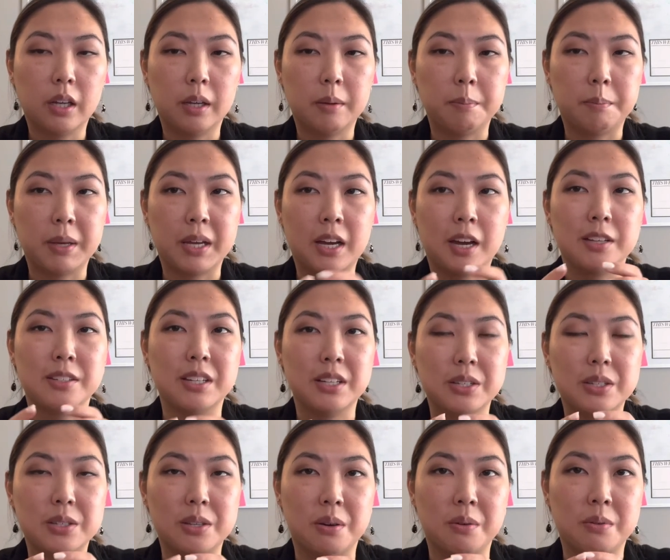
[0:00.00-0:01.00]
because
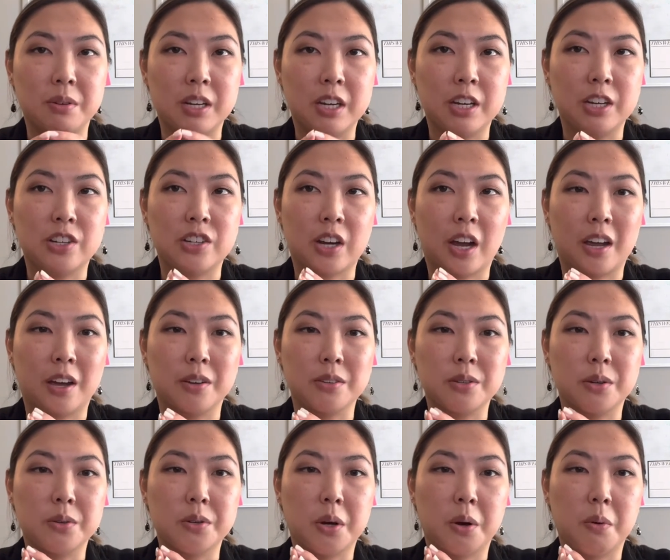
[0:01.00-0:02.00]
it's so niche, I
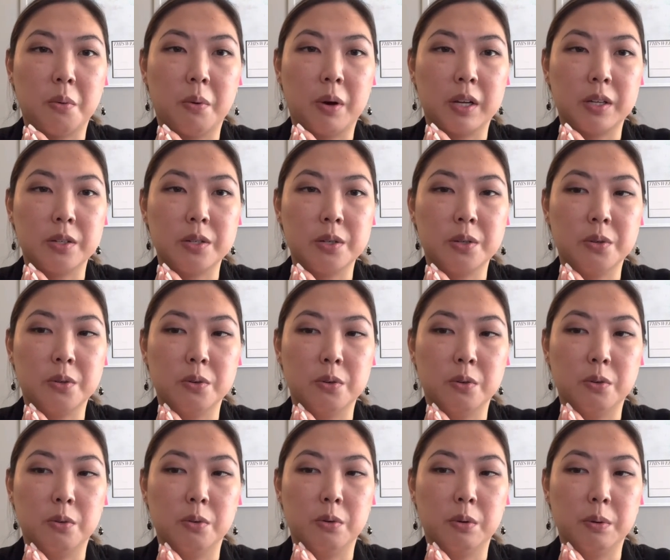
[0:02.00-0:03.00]
also don't want
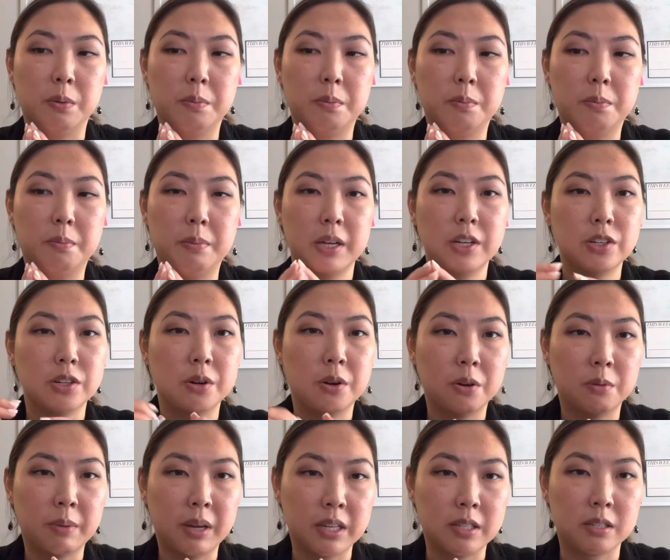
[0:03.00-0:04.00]
to pigeonhole
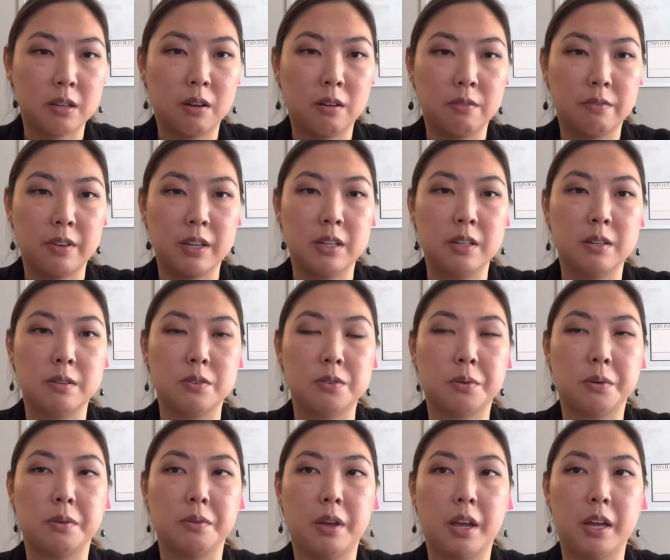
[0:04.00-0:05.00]
myself and
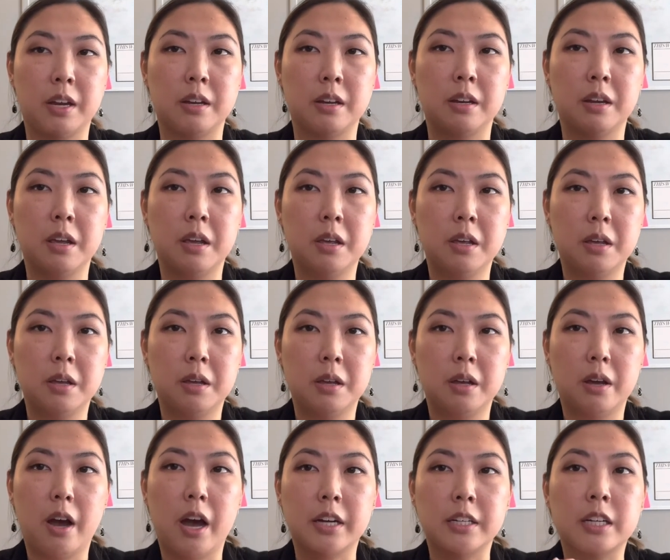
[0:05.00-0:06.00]
sort of in
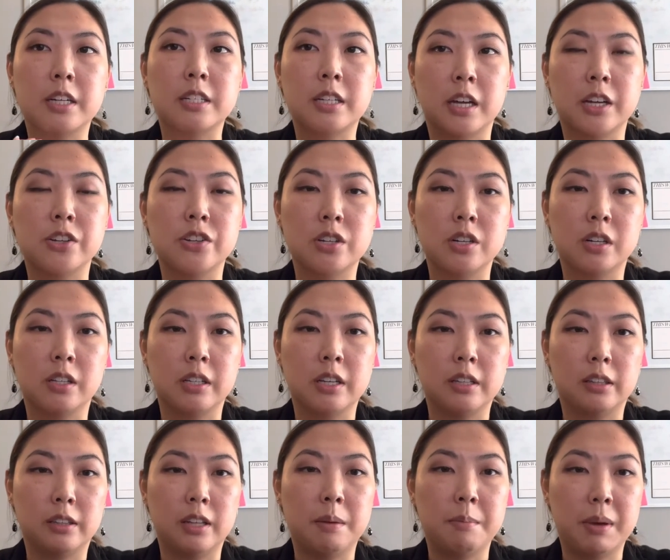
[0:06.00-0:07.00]
unintentionally
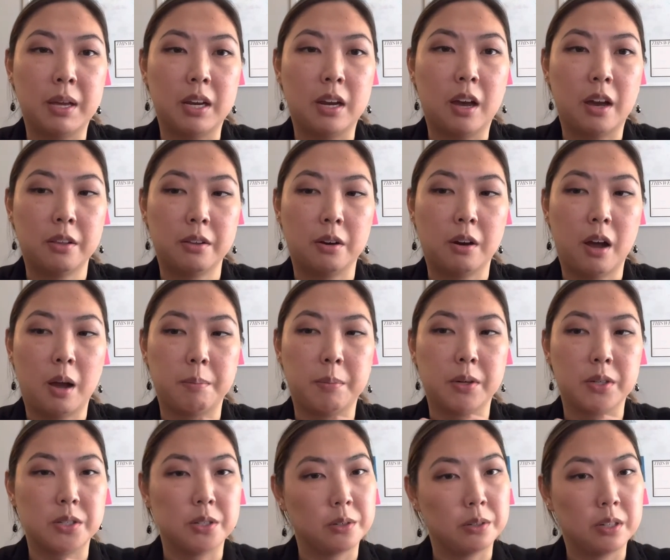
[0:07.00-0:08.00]
limit other
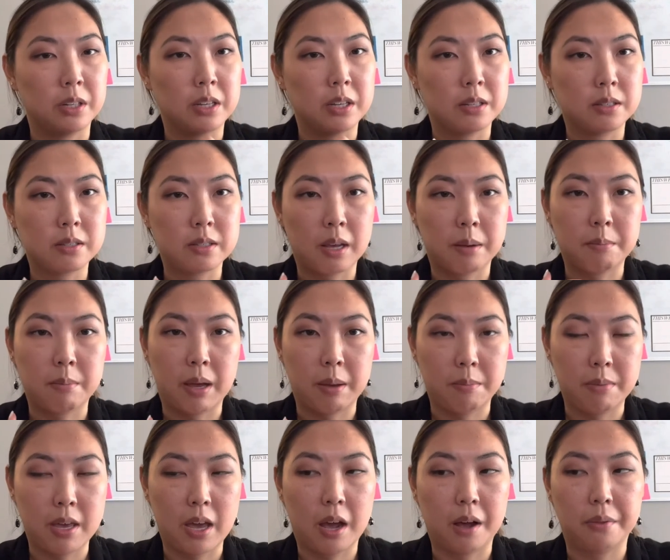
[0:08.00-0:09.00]
opportunities that might
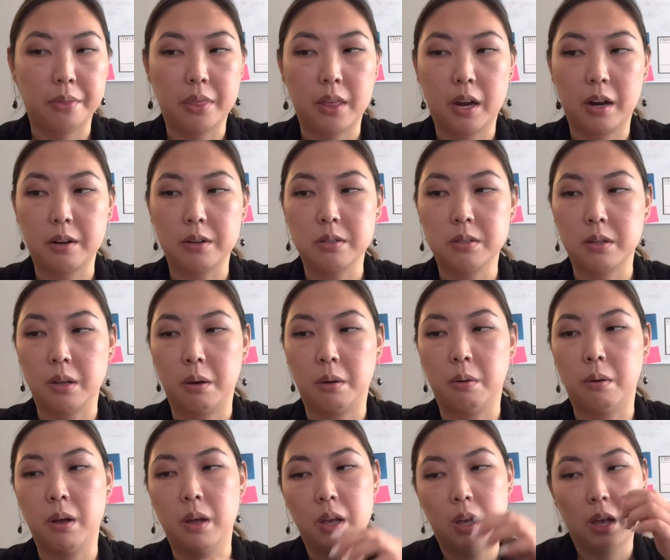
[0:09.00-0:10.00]
be out there.
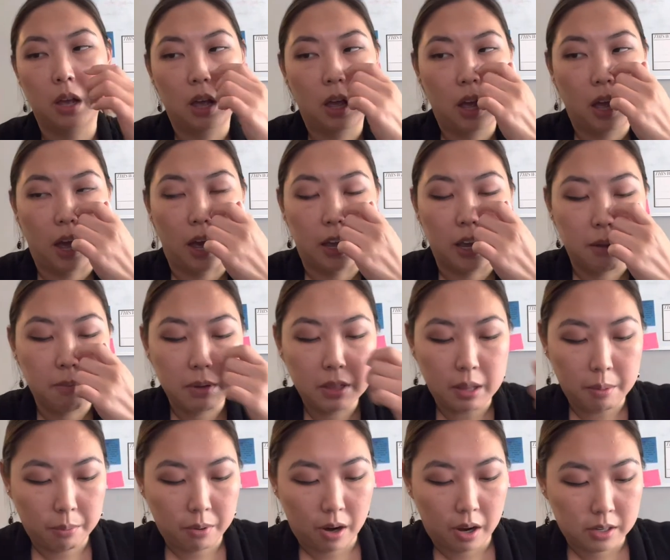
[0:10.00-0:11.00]
So I am in the
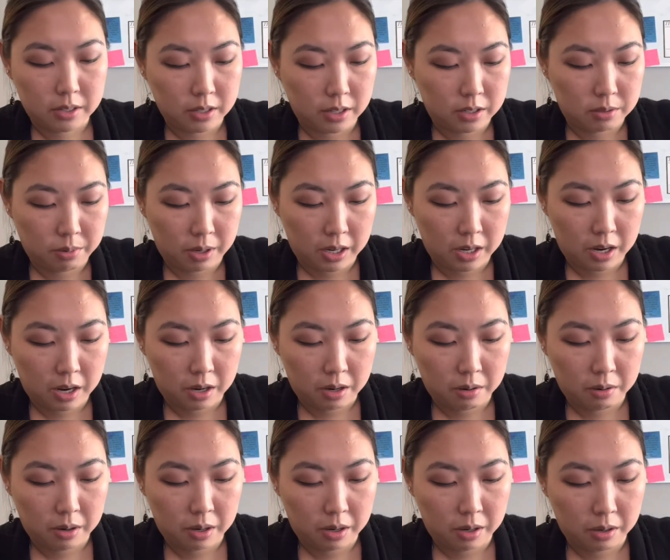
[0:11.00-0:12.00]
process right
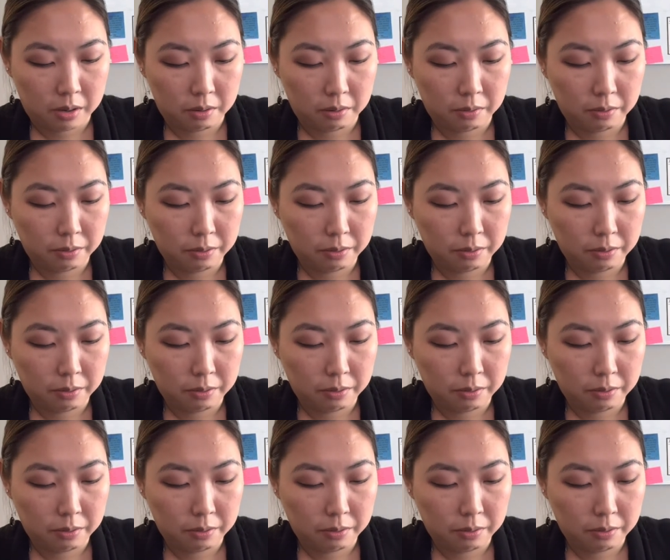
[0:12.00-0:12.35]
now of